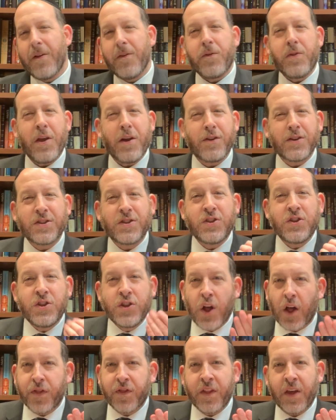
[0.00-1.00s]
There is
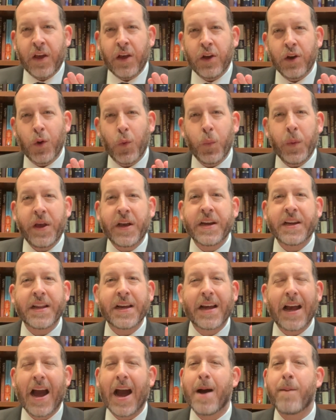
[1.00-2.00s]
nothing we can
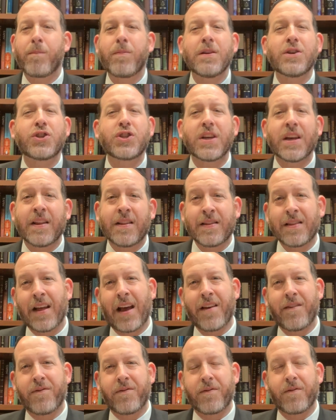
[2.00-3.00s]
accomplish in
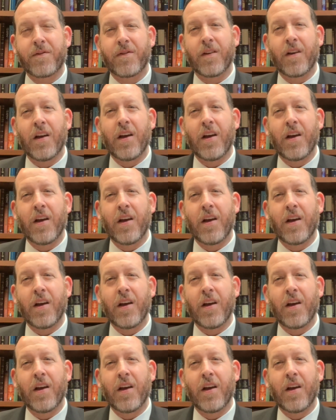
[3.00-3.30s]
life